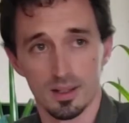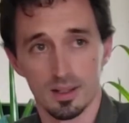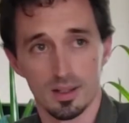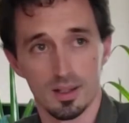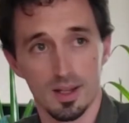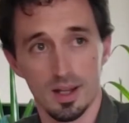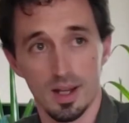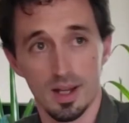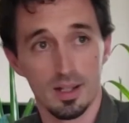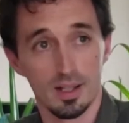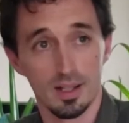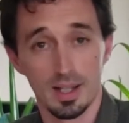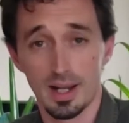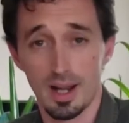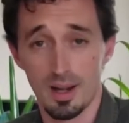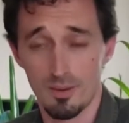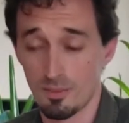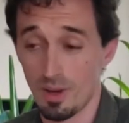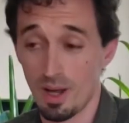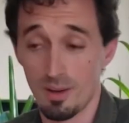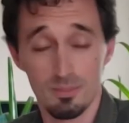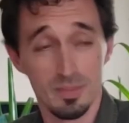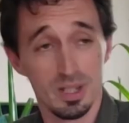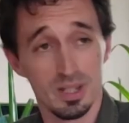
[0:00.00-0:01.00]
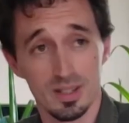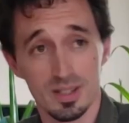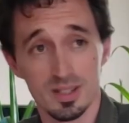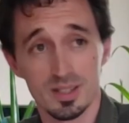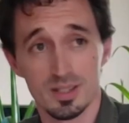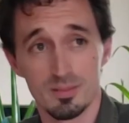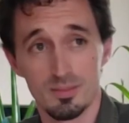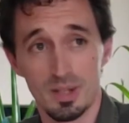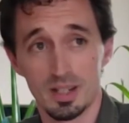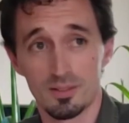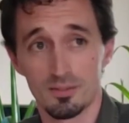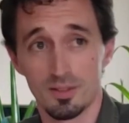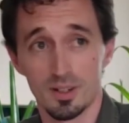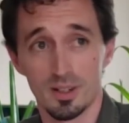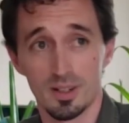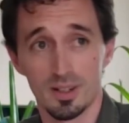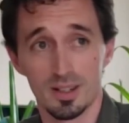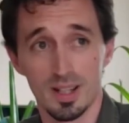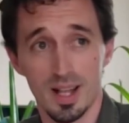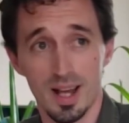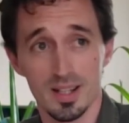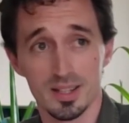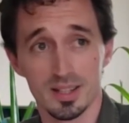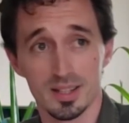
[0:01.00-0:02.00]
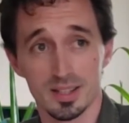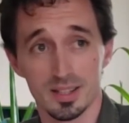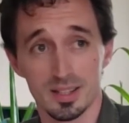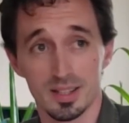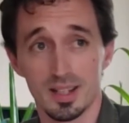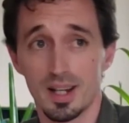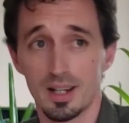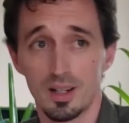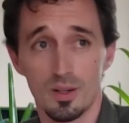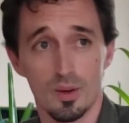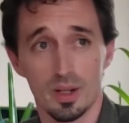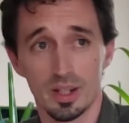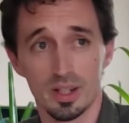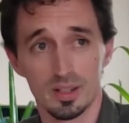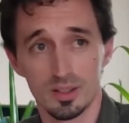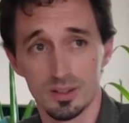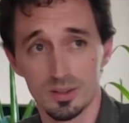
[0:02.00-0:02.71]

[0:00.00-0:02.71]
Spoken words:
I'm in this to make fucking classics, and I know I can do